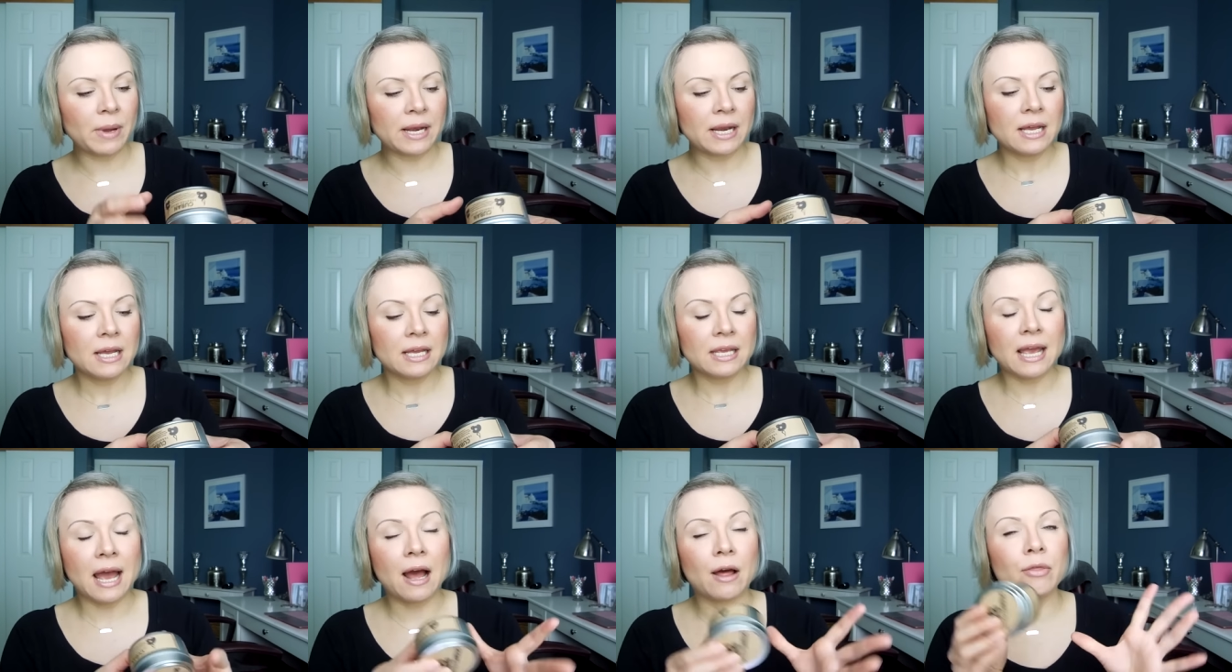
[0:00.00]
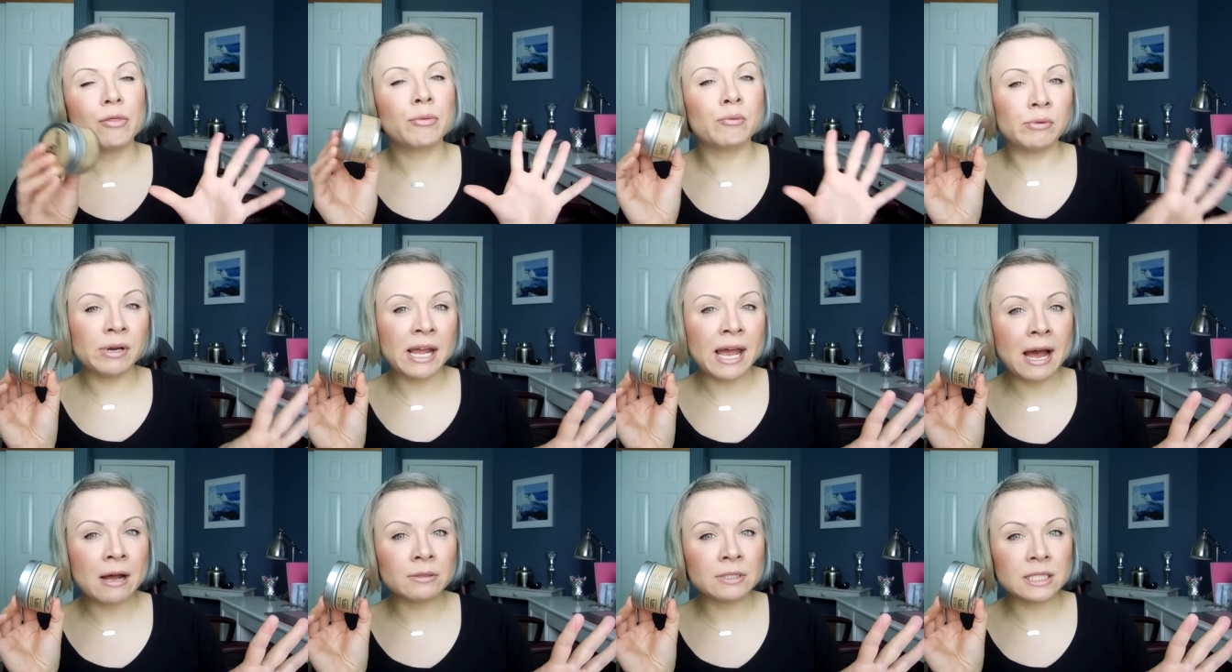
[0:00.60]
But yeah,
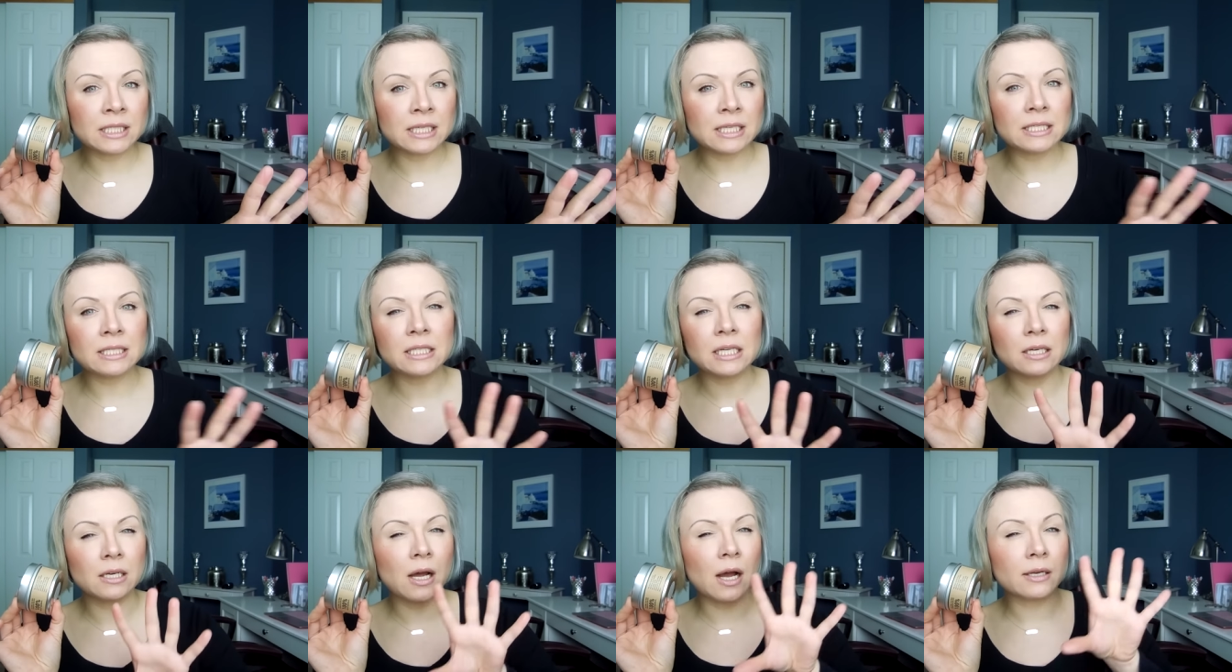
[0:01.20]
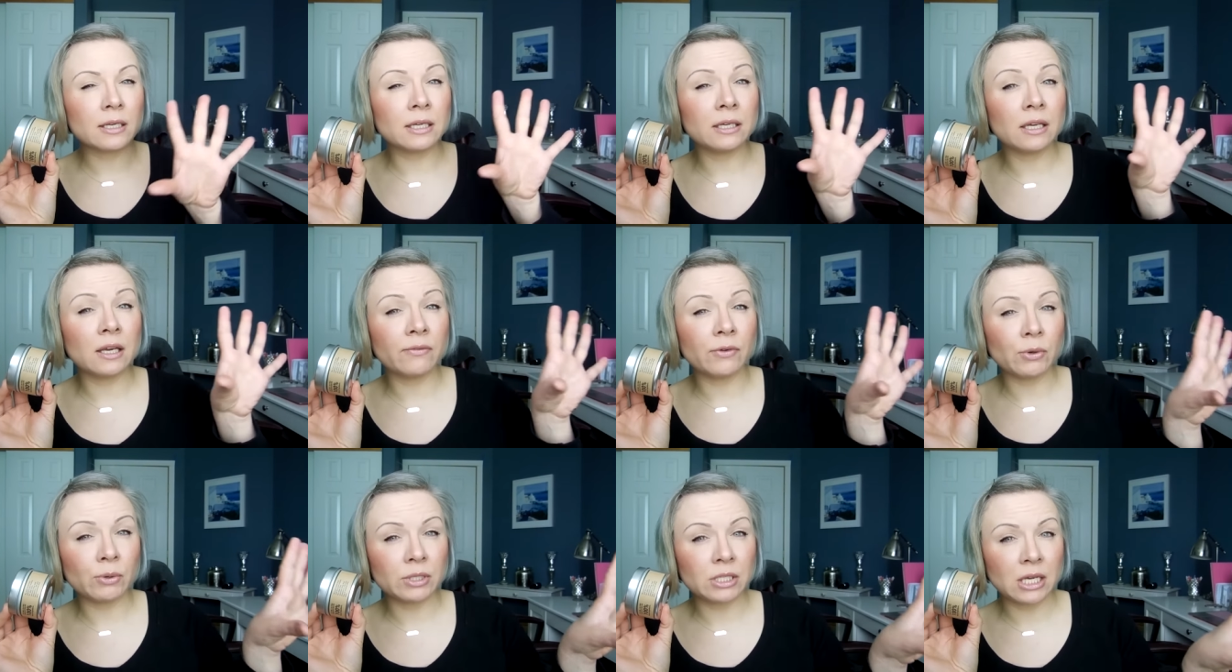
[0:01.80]
three ounces, not going to
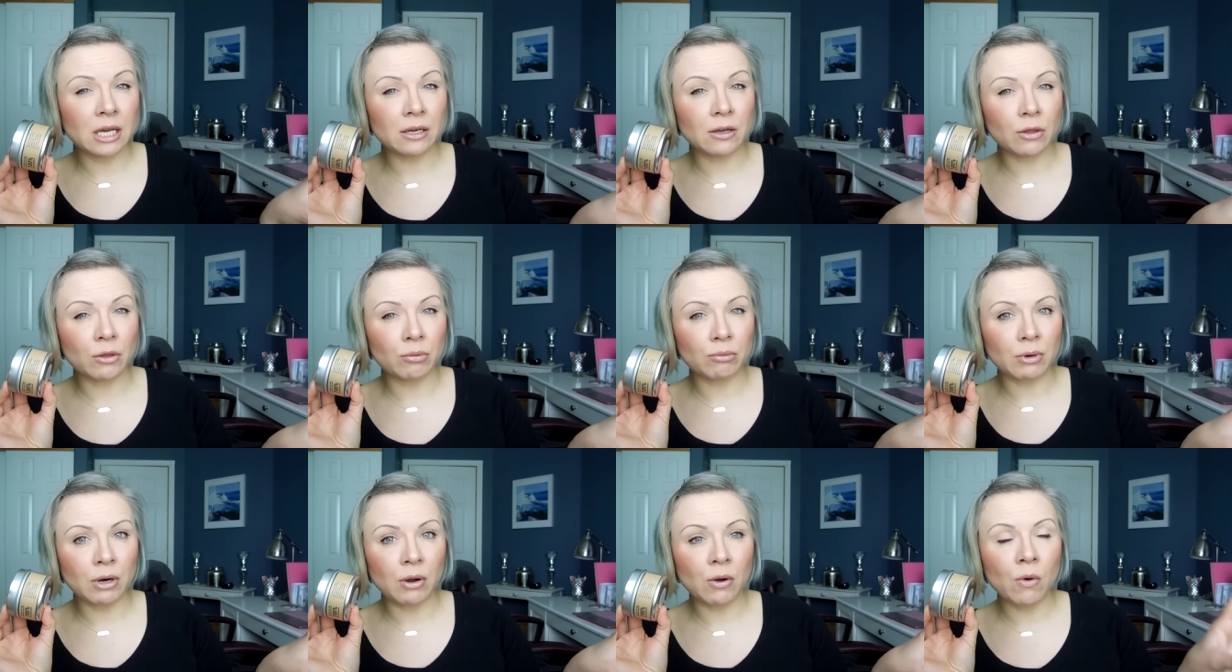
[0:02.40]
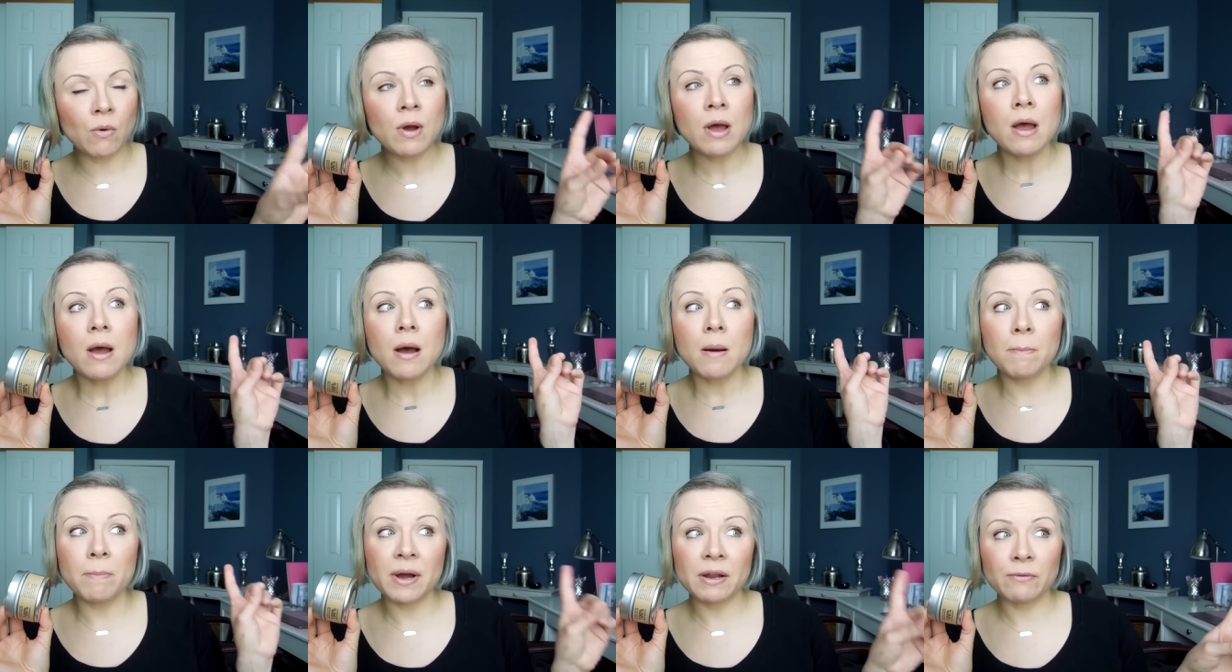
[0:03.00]
give you a ton of throw,
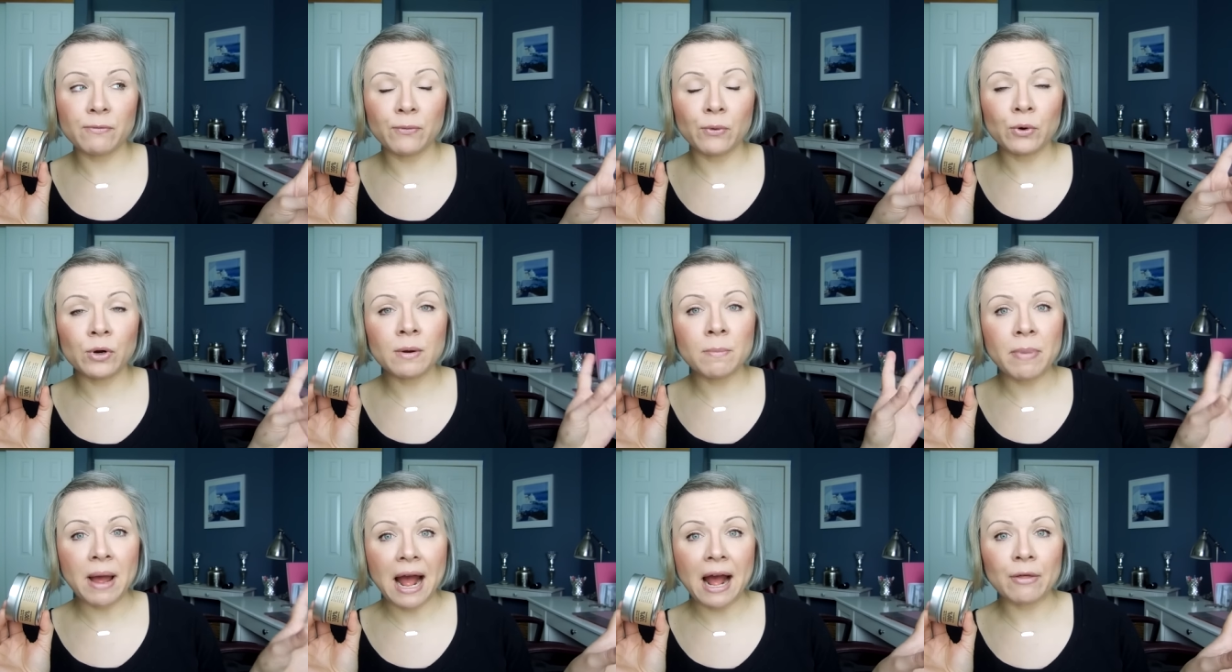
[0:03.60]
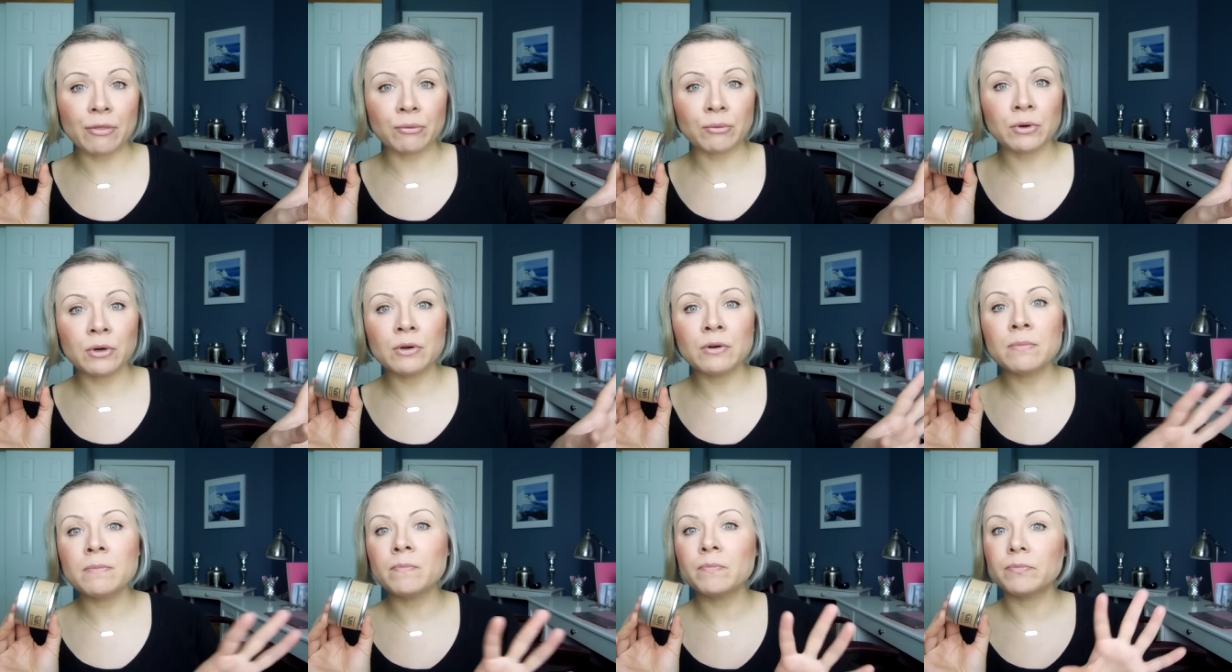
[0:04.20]
but for a
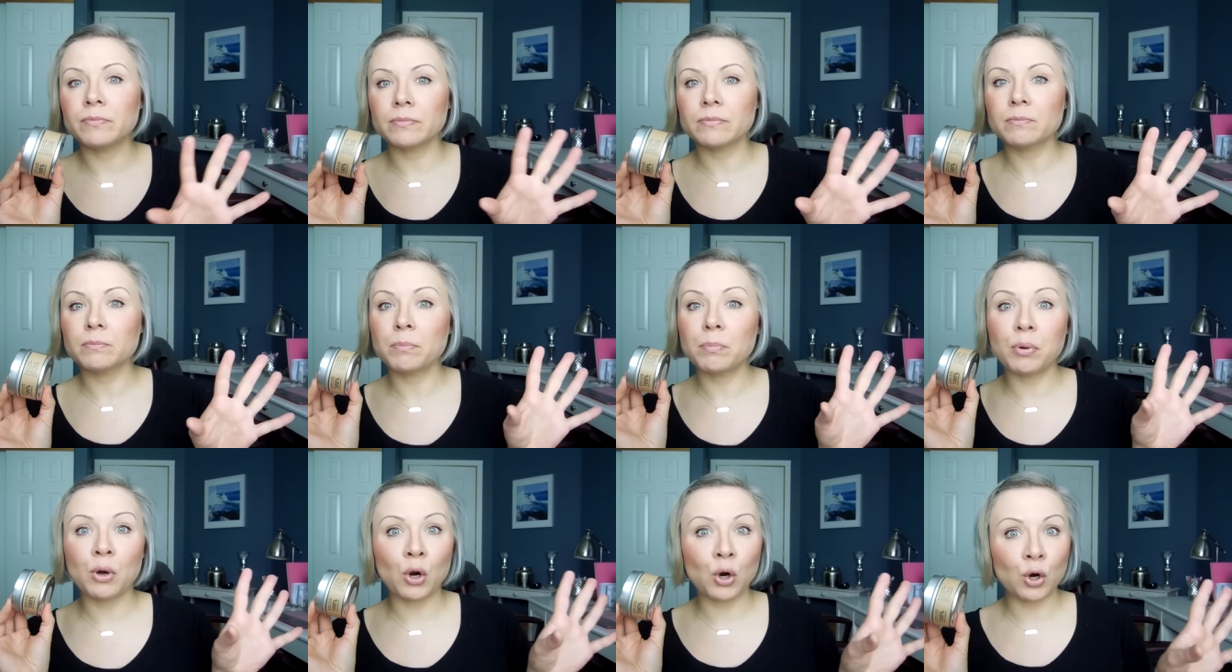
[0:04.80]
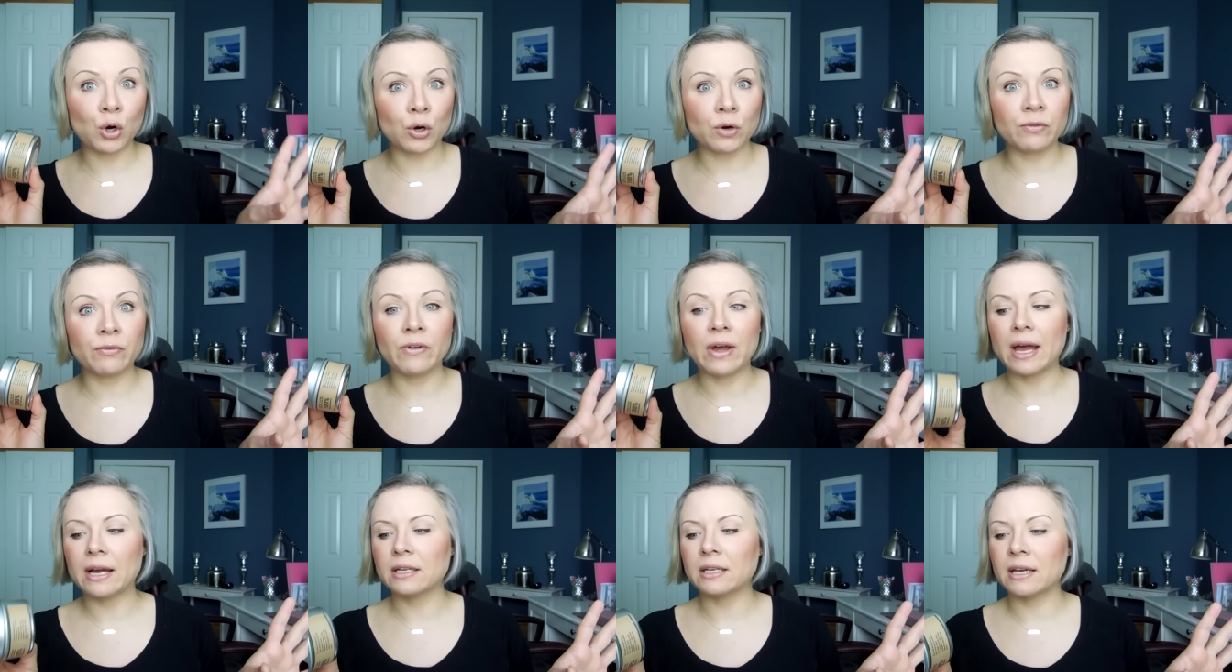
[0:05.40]
bathroom,
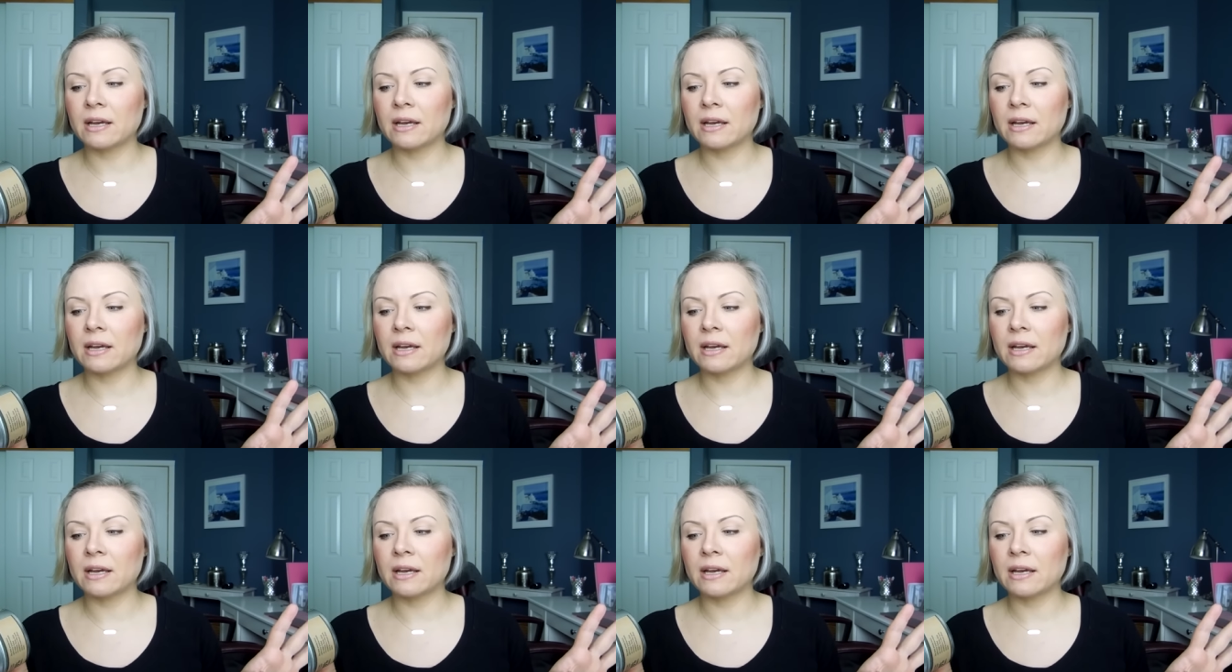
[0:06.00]
perfect.